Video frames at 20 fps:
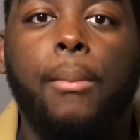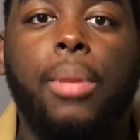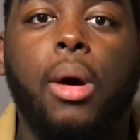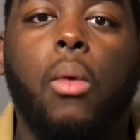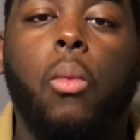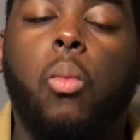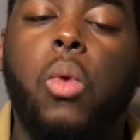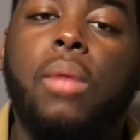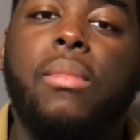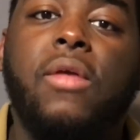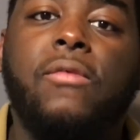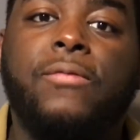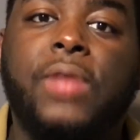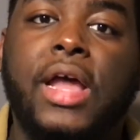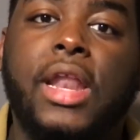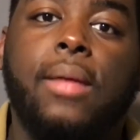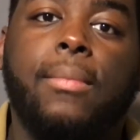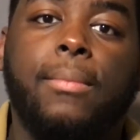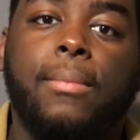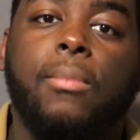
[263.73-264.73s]
But women
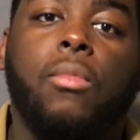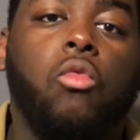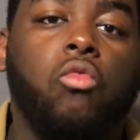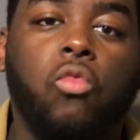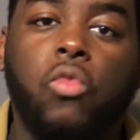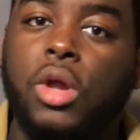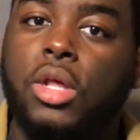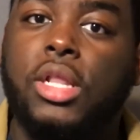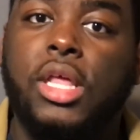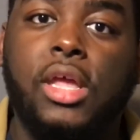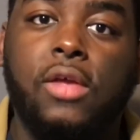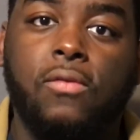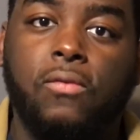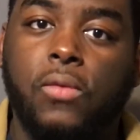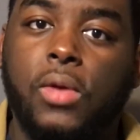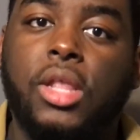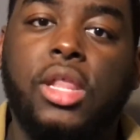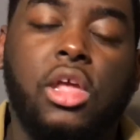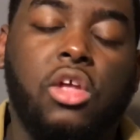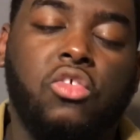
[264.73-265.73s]
find it really,
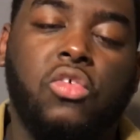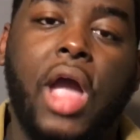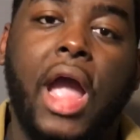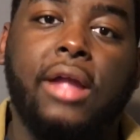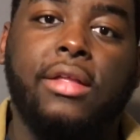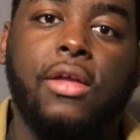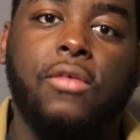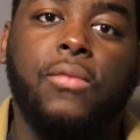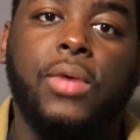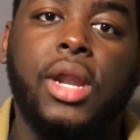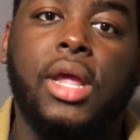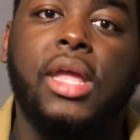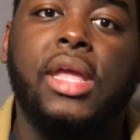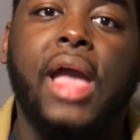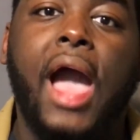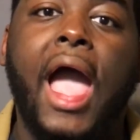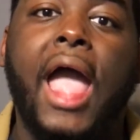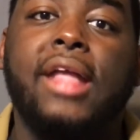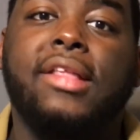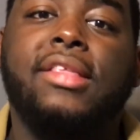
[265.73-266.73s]
really attractive when a
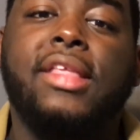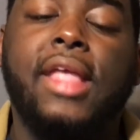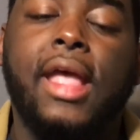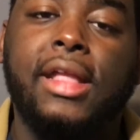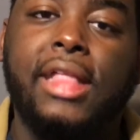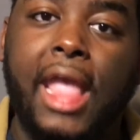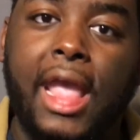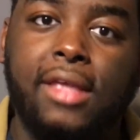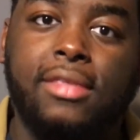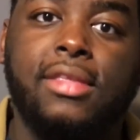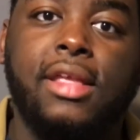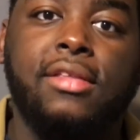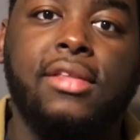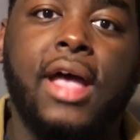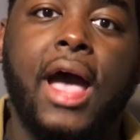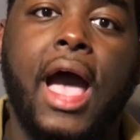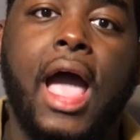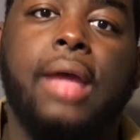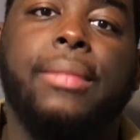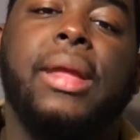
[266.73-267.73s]
guy takes the
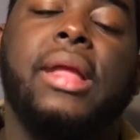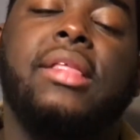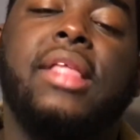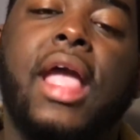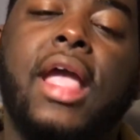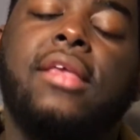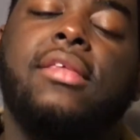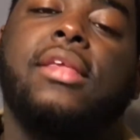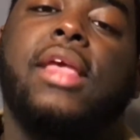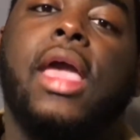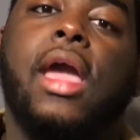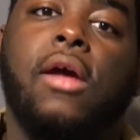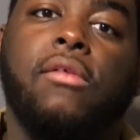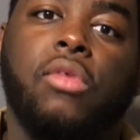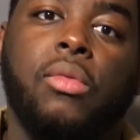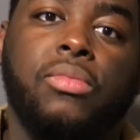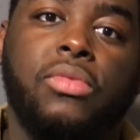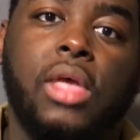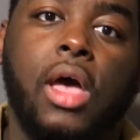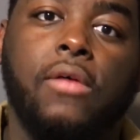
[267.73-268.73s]
time, he takes care
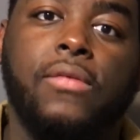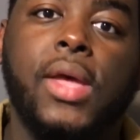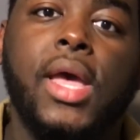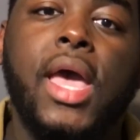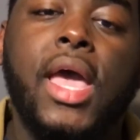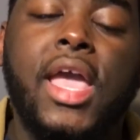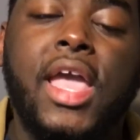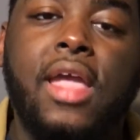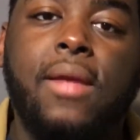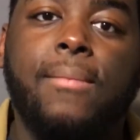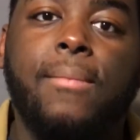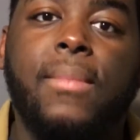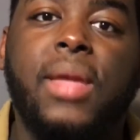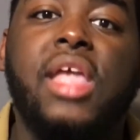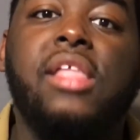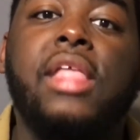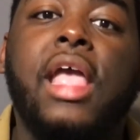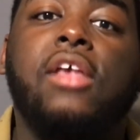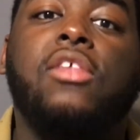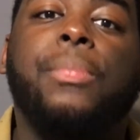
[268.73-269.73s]
of himself, he
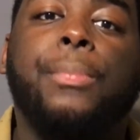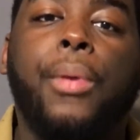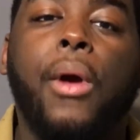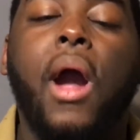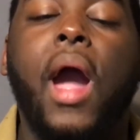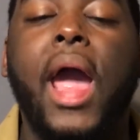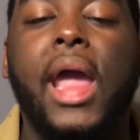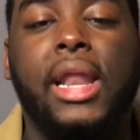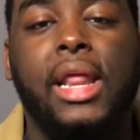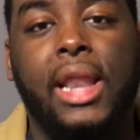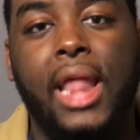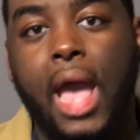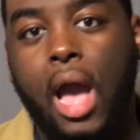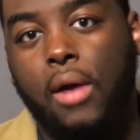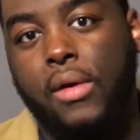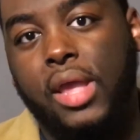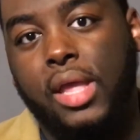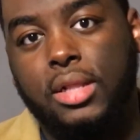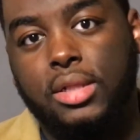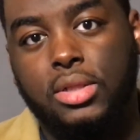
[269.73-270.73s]
takes pride in
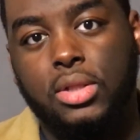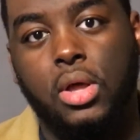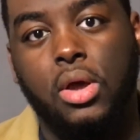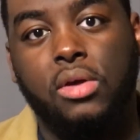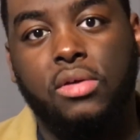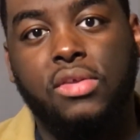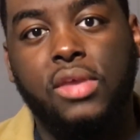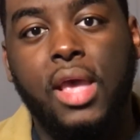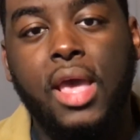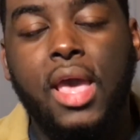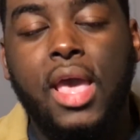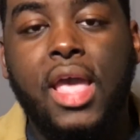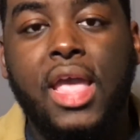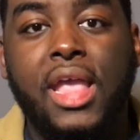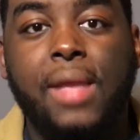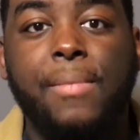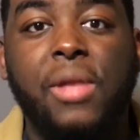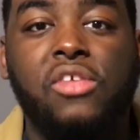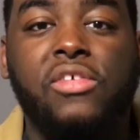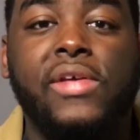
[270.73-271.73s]
how he looks.
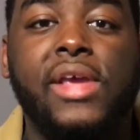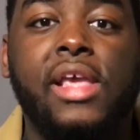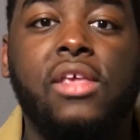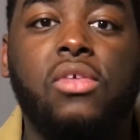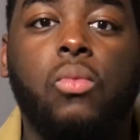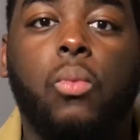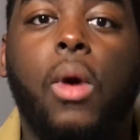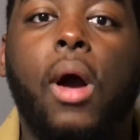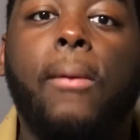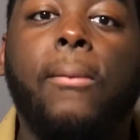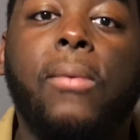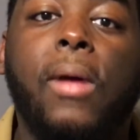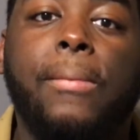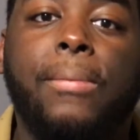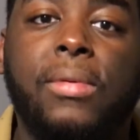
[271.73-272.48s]
He makes sure he's well